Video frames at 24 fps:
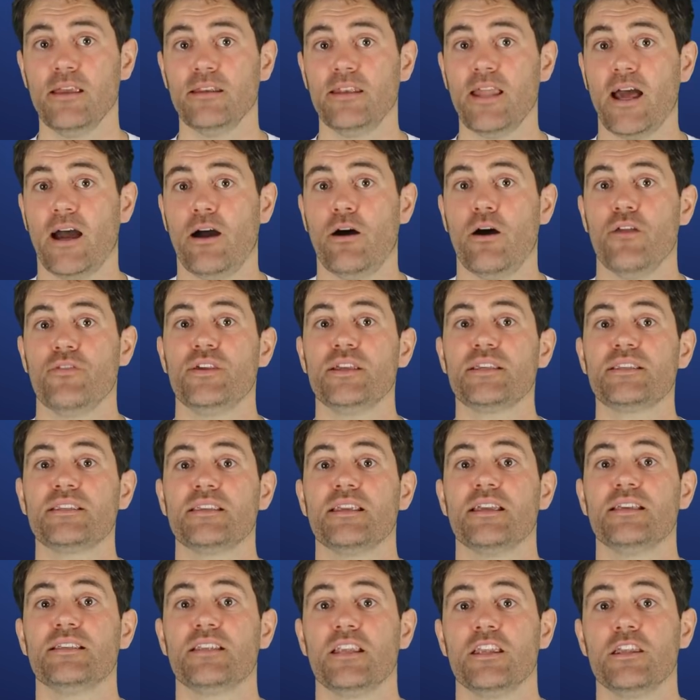Now,
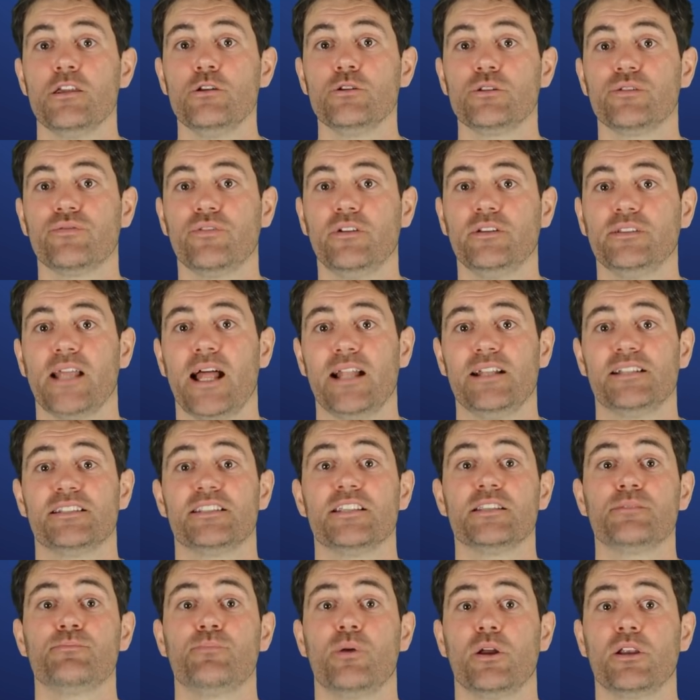this is a useful
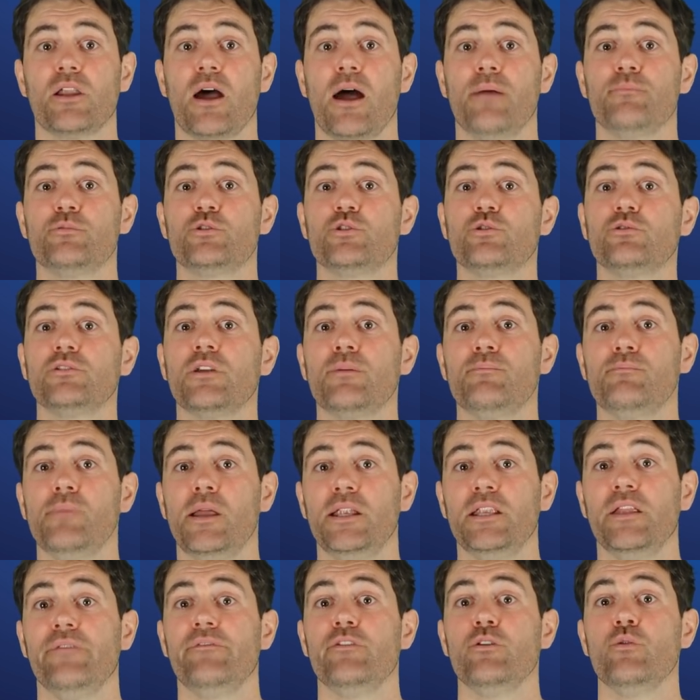analysis, but I'm sure that
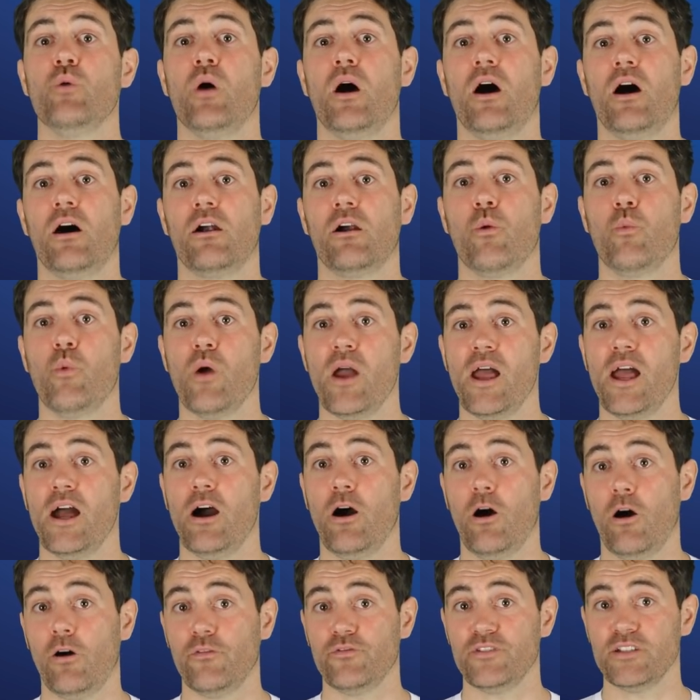many of you are
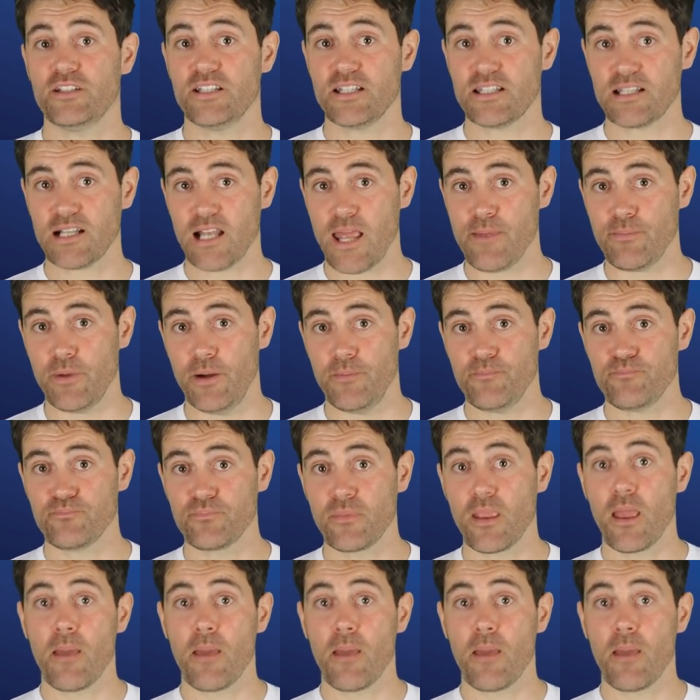aware of the disclaimer.